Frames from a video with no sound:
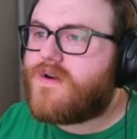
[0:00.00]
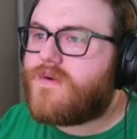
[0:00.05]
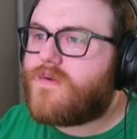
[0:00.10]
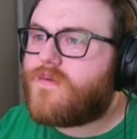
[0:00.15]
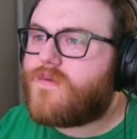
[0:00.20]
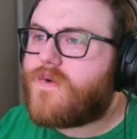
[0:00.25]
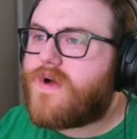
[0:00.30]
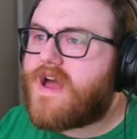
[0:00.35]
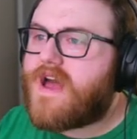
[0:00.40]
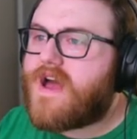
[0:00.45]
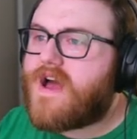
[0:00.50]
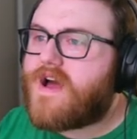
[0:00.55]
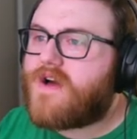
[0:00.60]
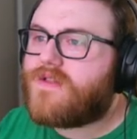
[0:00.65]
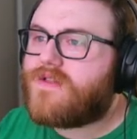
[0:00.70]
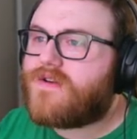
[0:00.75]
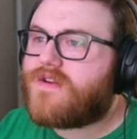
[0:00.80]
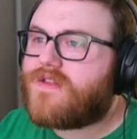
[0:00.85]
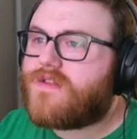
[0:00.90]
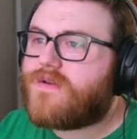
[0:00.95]
Wow,
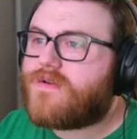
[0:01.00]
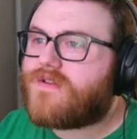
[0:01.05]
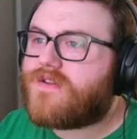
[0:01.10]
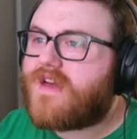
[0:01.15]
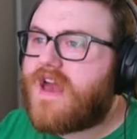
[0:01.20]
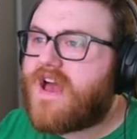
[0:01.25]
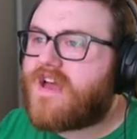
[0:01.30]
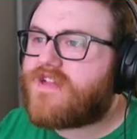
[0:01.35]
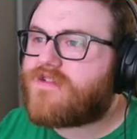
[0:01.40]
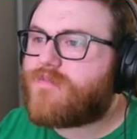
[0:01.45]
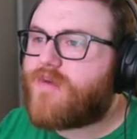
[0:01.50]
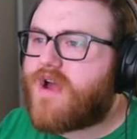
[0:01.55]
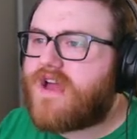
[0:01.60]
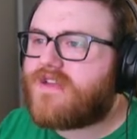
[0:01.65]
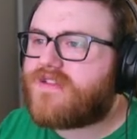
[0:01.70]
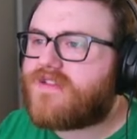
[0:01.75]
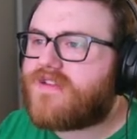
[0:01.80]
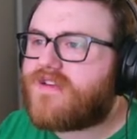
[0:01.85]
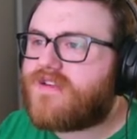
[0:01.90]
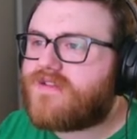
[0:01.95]
look at those gas
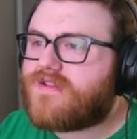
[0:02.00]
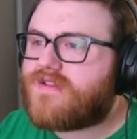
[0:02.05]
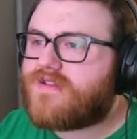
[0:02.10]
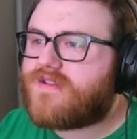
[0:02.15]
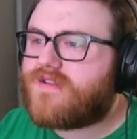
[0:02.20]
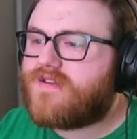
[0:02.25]
prices.